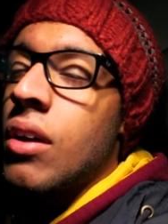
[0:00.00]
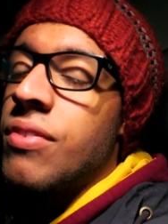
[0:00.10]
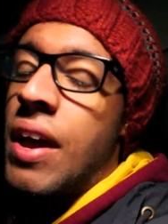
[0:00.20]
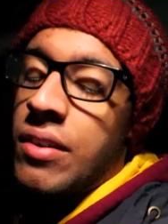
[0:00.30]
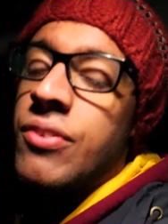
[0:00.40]

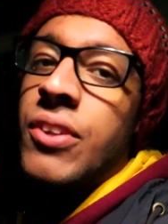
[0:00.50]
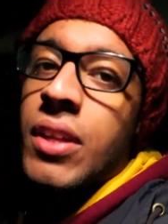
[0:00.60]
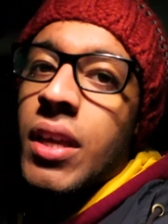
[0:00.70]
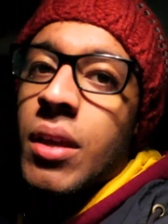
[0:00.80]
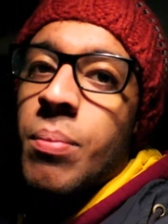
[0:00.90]

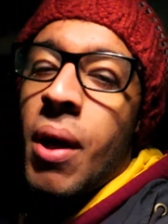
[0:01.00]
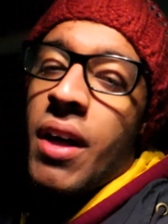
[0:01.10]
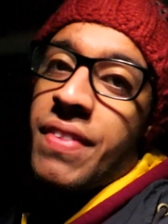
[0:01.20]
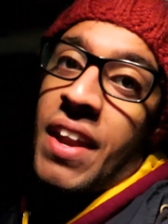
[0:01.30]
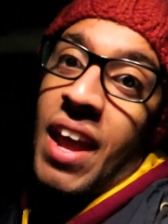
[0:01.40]
thankfully.
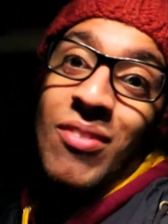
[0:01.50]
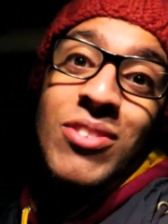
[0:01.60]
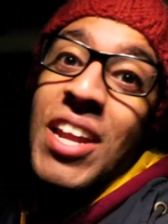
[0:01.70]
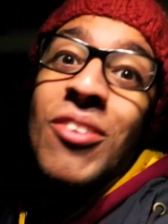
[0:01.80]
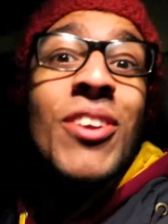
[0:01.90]
But then I have
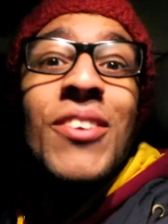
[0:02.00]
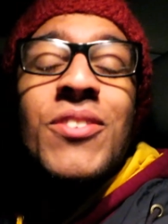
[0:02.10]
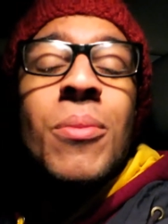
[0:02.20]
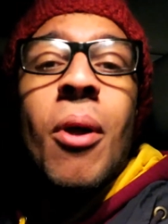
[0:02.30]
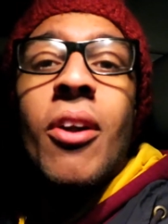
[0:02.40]
Tenerife
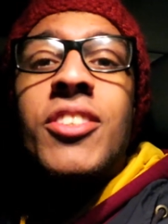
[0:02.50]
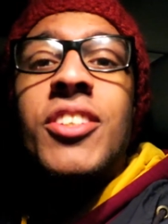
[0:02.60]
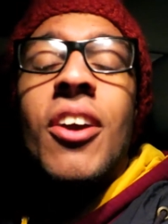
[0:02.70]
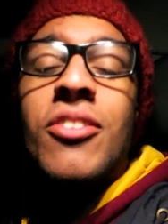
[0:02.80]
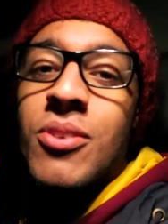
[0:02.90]
tomorrow to
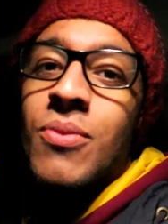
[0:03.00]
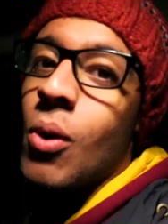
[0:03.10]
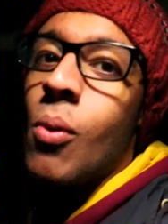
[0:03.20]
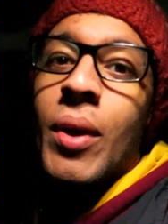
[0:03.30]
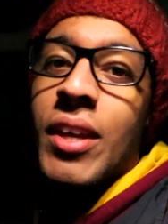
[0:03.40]
go to for
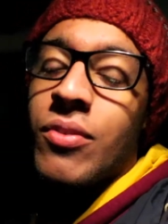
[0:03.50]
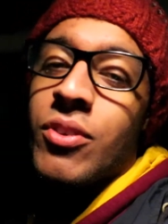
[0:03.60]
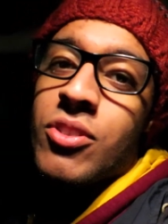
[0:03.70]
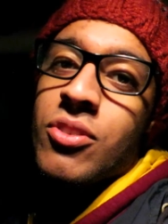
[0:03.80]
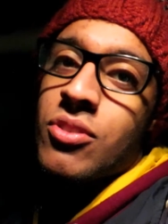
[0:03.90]
a week
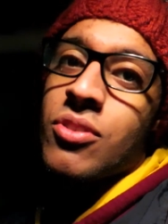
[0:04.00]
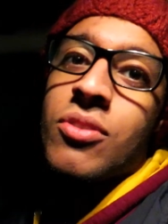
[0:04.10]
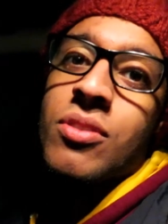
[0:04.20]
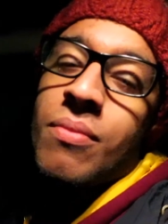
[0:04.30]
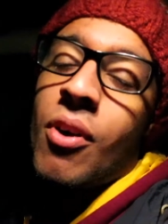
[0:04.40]
for, to, to do
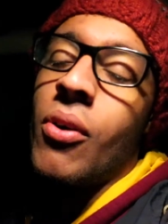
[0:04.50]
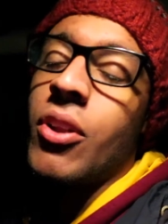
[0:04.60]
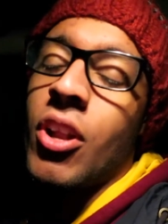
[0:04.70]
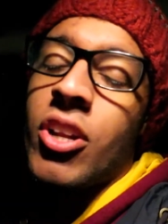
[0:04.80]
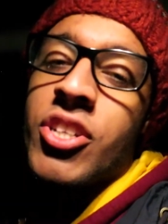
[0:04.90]
some
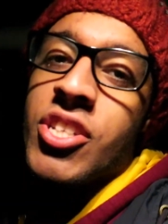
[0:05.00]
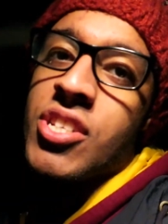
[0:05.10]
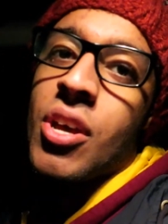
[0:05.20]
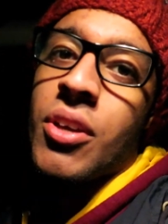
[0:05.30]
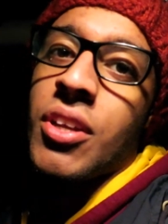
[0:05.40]
volcanology,
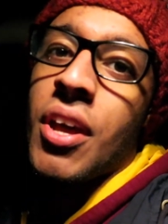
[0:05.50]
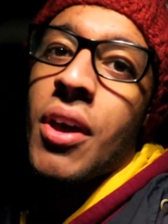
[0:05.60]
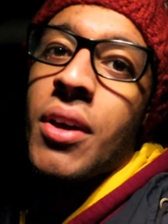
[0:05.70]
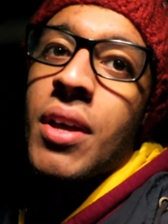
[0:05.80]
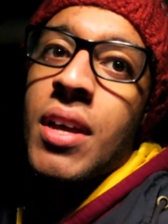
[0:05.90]
so you
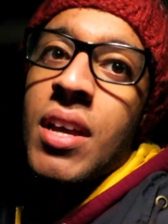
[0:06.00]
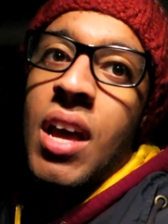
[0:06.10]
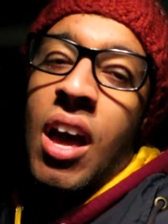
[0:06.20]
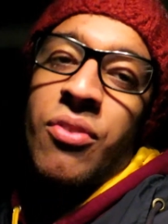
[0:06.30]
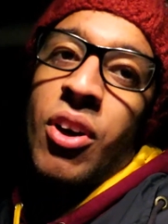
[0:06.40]
know,
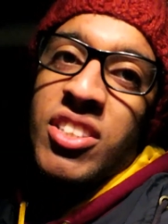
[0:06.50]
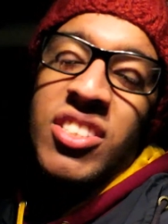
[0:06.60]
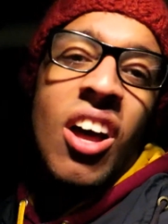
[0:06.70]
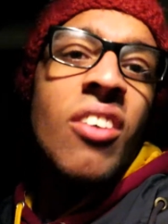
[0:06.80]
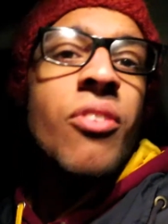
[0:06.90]
I thought I'd
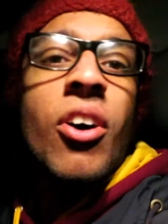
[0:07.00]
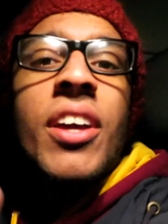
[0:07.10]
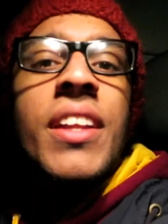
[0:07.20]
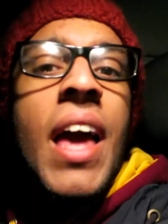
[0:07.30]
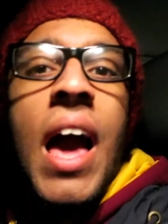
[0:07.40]
start
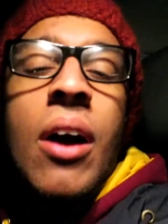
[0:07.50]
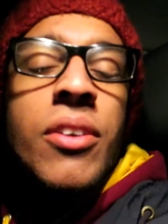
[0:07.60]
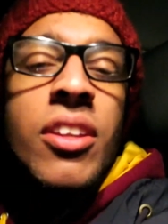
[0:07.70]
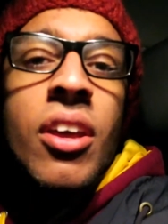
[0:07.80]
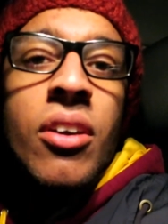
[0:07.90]
vlogging now,
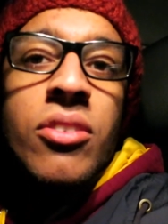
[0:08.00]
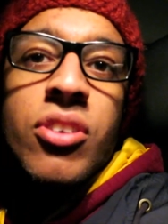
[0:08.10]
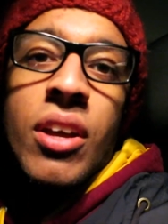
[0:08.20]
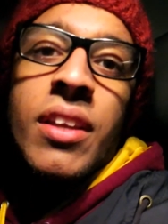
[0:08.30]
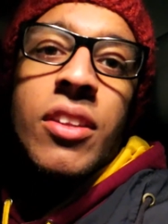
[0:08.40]
you know,
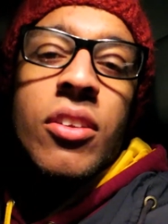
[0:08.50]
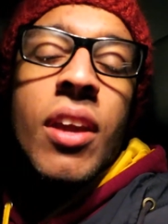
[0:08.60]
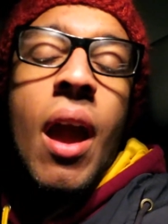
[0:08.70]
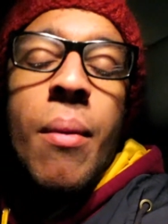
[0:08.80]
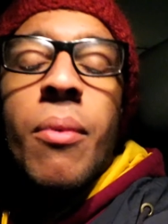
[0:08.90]
try the new
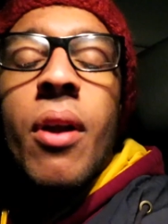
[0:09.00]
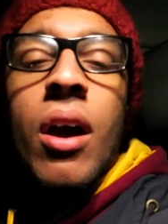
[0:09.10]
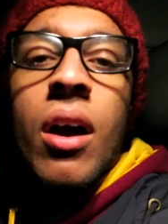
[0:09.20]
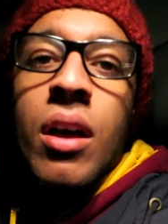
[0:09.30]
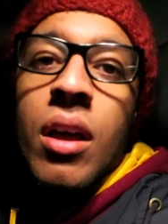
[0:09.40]

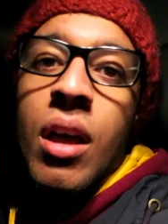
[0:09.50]
camera